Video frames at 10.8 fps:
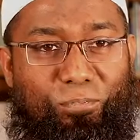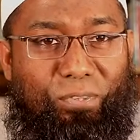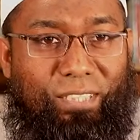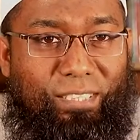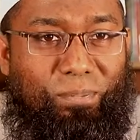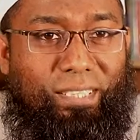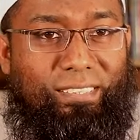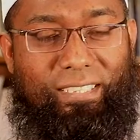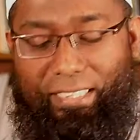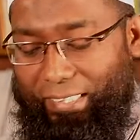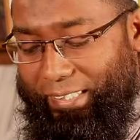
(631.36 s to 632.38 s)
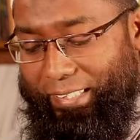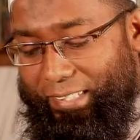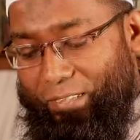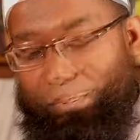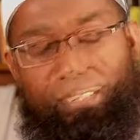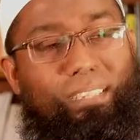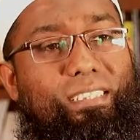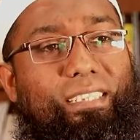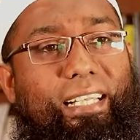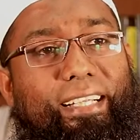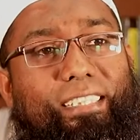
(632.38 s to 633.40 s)
for you, and later on the
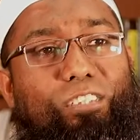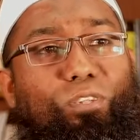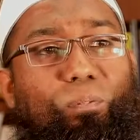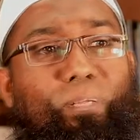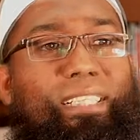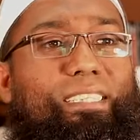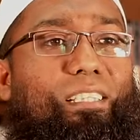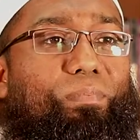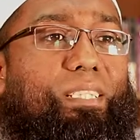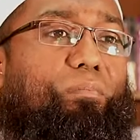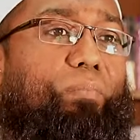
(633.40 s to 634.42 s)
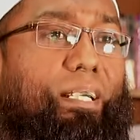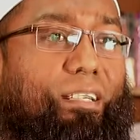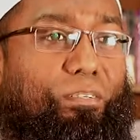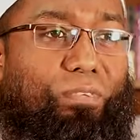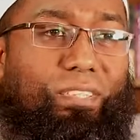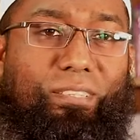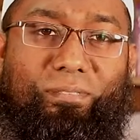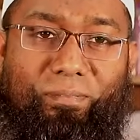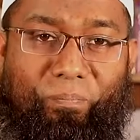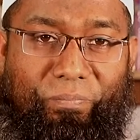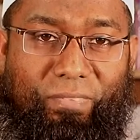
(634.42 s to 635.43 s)
kids will bring something better for you?
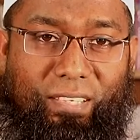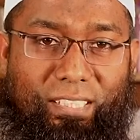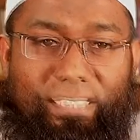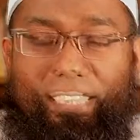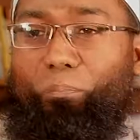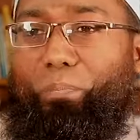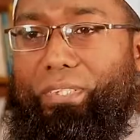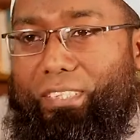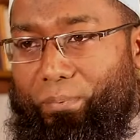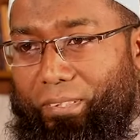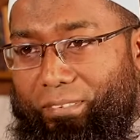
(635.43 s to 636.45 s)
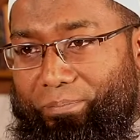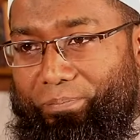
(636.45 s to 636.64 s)
It's impossible.